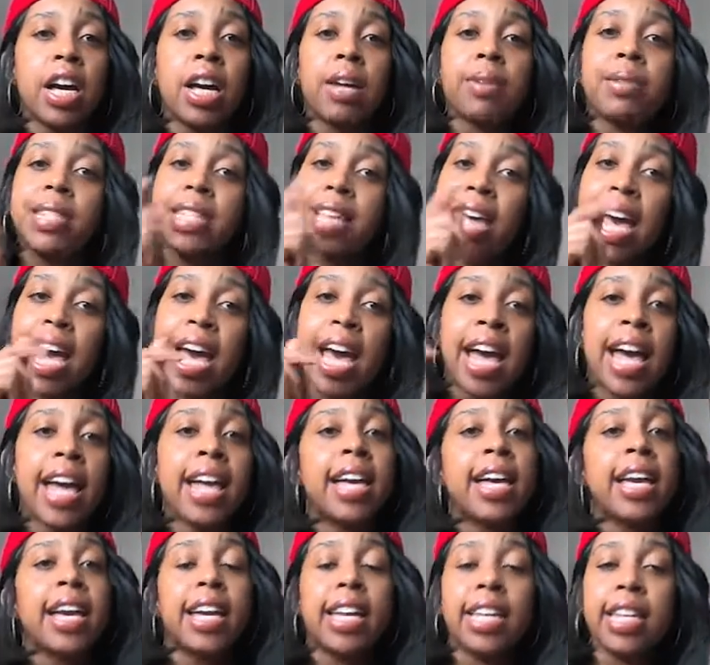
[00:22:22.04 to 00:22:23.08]
Tai
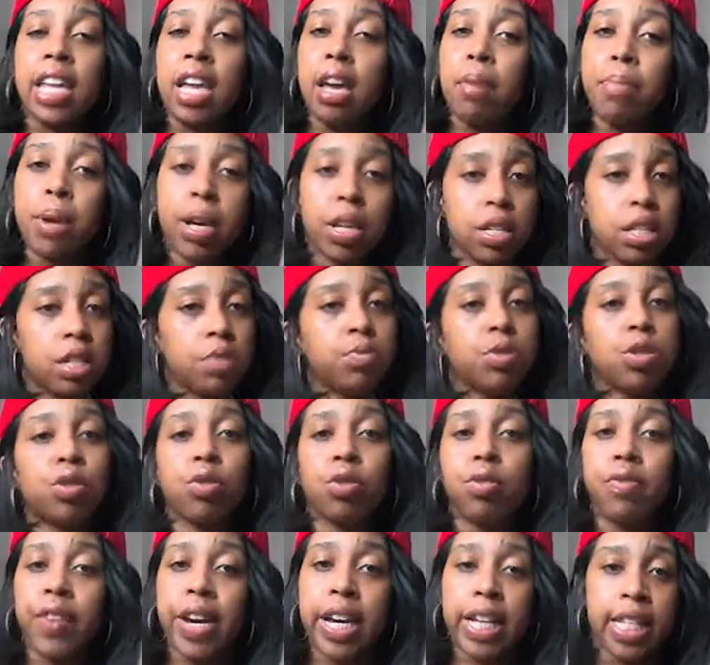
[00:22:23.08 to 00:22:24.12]
and Dan Boston was going
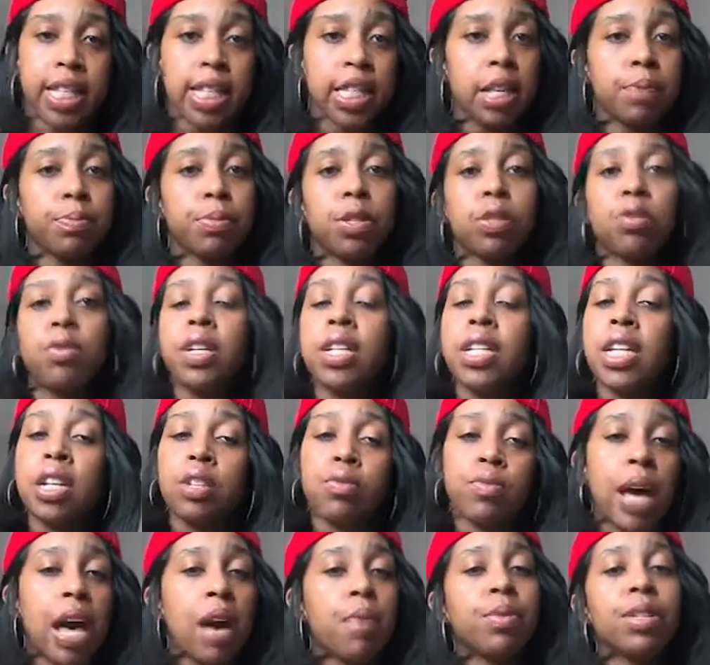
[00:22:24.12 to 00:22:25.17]
to fight this episode, and that's
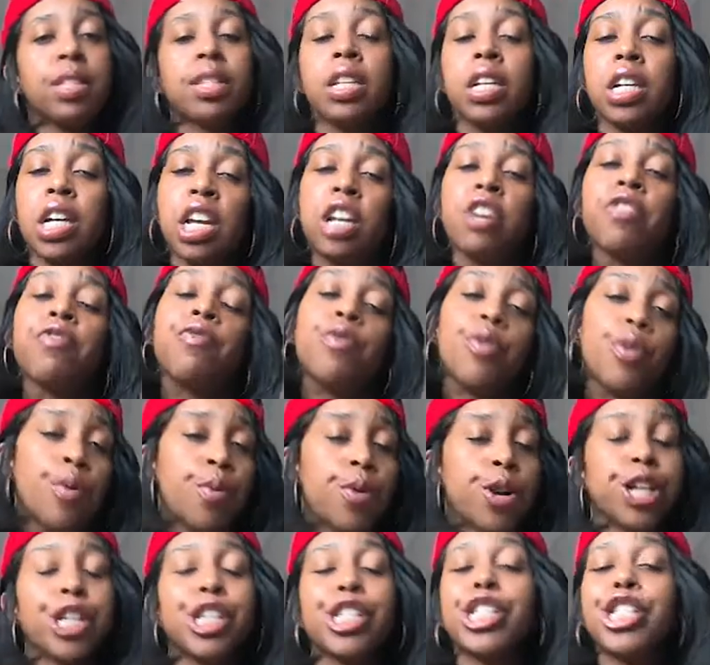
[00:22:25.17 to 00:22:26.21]
what I was looking
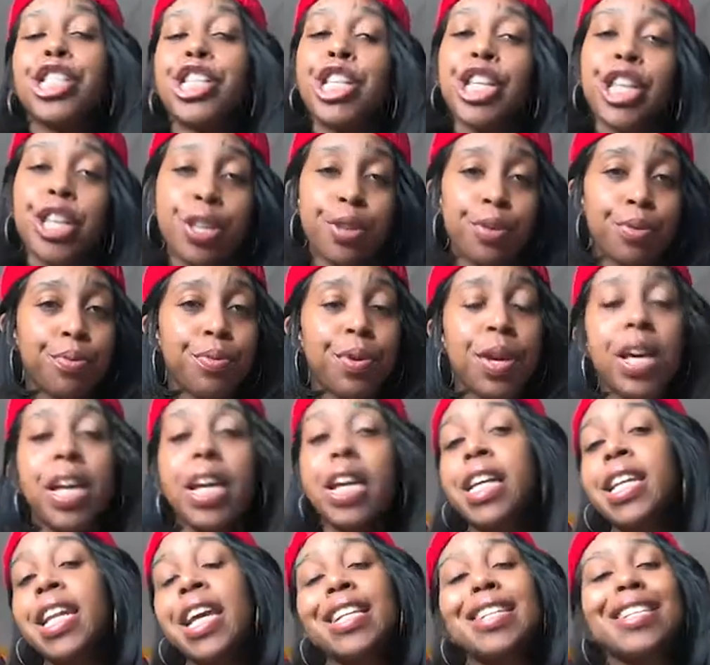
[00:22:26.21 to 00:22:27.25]
forward to,
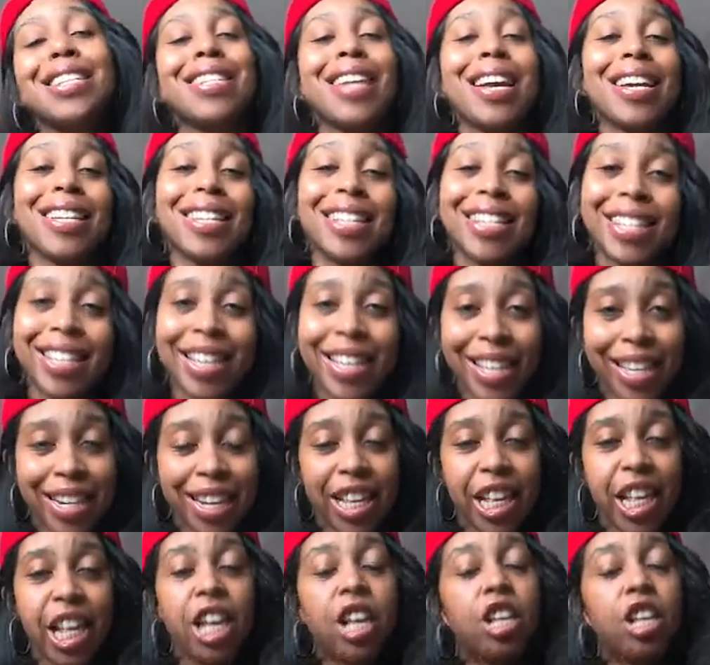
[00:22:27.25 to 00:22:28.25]
and I did not get it.